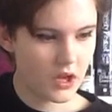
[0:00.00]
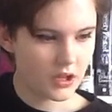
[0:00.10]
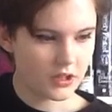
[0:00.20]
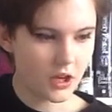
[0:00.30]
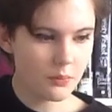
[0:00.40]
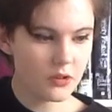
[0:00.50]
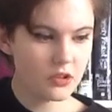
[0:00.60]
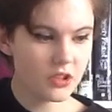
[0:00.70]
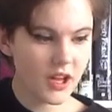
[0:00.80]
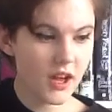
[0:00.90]
A couple
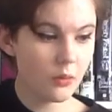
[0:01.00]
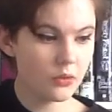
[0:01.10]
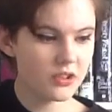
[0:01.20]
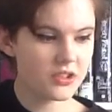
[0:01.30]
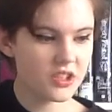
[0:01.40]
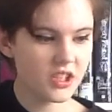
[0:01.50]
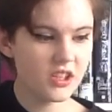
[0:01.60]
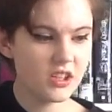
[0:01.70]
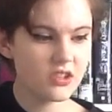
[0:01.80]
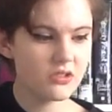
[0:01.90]
hours
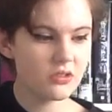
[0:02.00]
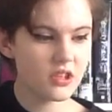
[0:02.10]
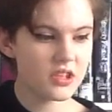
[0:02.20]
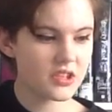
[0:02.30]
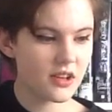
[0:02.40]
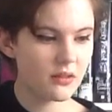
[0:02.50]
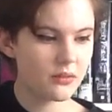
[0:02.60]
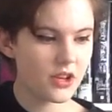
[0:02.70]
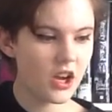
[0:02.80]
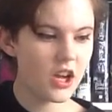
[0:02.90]
into this long
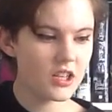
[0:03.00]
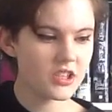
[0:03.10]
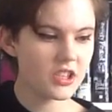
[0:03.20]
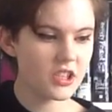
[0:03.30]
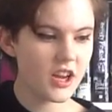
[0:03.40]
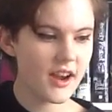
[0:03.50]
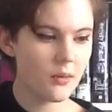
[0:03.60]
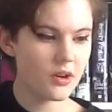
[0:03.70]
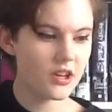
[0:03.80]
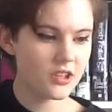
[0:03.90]

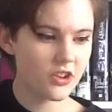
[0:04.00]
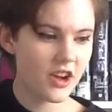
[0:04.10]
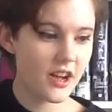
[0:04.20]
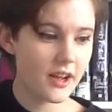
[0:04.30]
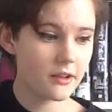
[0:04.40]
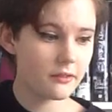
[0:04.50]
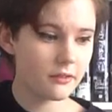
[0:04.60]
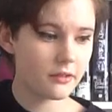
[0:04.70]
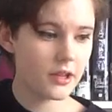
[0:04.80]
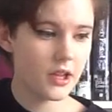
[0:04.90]
13-hour drive,
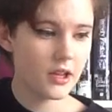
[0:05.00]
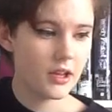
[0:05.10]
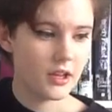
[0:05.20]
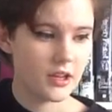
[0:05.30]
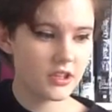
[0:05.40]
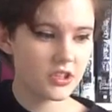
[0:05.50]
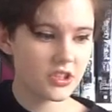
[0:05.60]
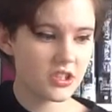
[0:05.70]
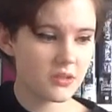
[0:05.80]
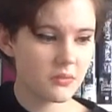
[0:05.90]
it's
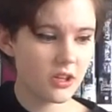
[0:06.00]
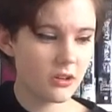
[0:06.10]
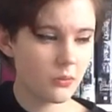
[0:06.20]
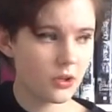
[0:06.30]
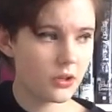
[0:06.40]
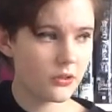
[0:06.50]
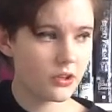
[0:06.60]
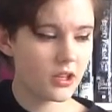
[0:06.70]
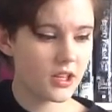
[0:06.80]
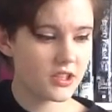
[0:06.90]
just me with the
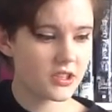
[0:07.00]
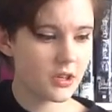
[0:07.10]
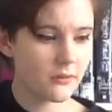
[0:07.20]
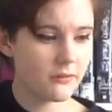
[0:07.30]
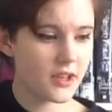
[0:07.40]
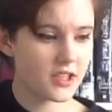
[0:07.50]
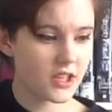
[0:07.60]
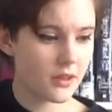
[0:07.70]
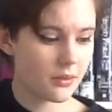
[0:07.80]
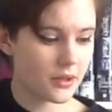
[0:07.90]
lights off and
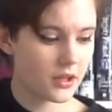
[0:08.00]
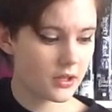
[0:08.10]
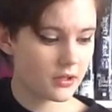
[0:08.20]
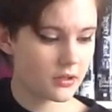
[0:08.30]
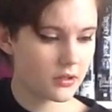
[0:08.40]
I think